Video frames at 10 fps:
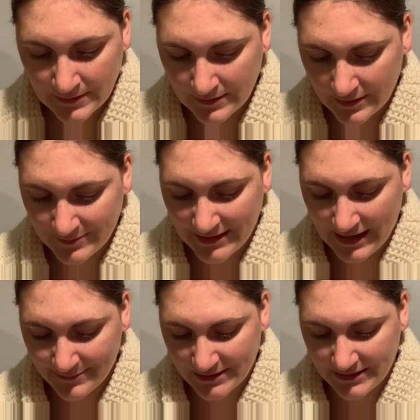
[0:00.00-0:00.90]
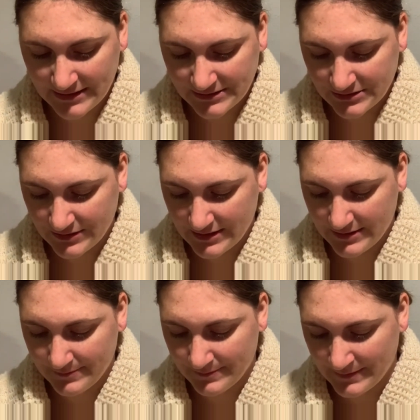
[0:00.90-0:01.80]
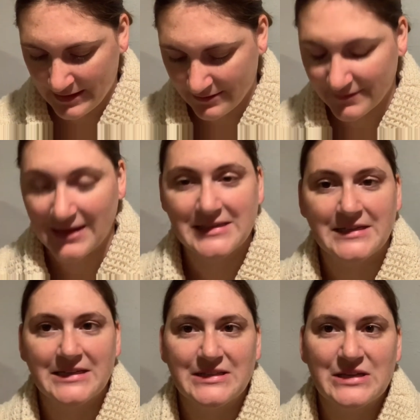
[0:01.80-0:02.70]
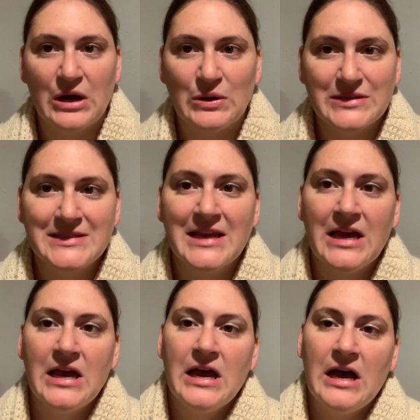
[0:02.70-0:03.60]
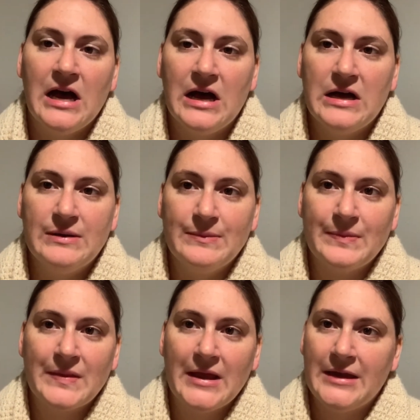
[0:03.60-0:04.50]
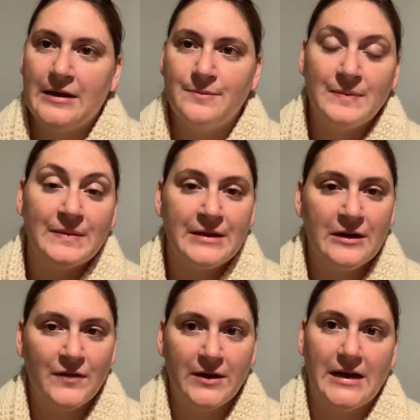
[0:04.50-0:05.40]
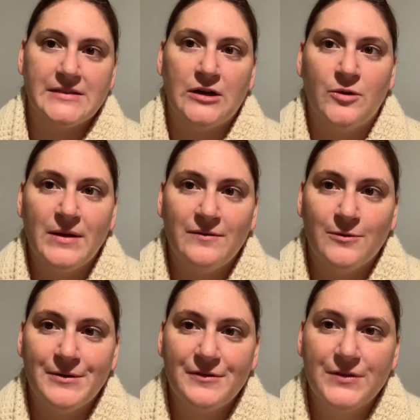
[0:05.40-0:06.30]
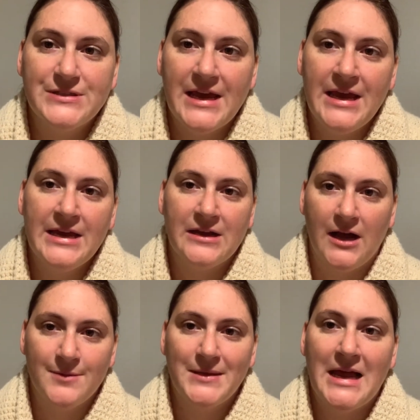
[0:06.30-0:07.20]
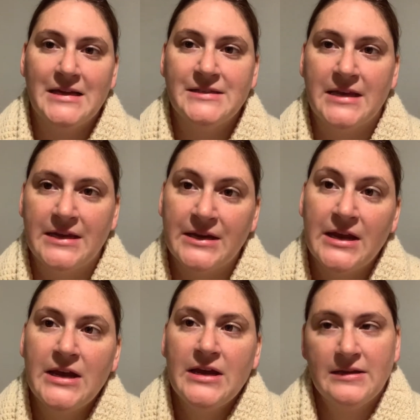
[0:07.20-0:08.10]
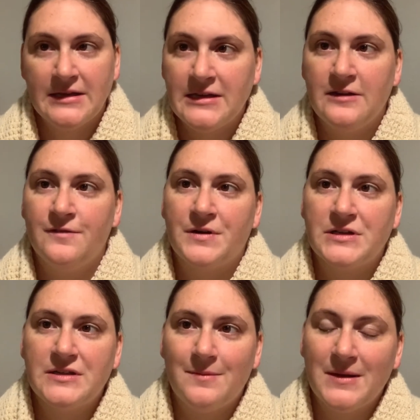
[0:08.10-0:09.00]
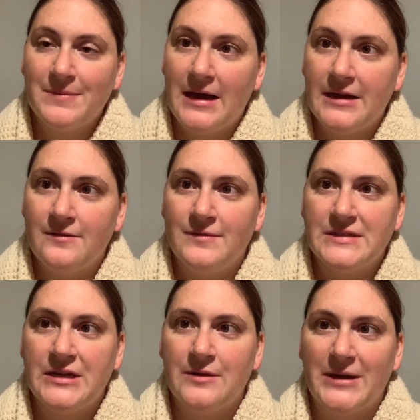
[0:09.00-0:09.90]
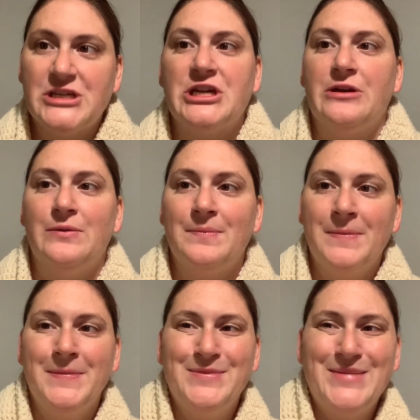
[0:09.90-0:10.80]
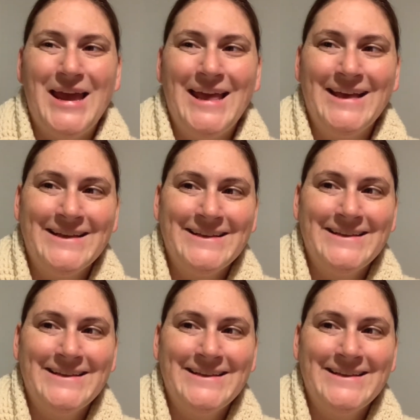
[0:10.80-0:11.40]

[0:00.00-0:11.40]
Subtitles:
I'd be happy to answer them, however that sentence goes. And I'm here for you guys. I hope you have a wonderful day. God bless, and thank you for stopping by and visiting my channel. Bye.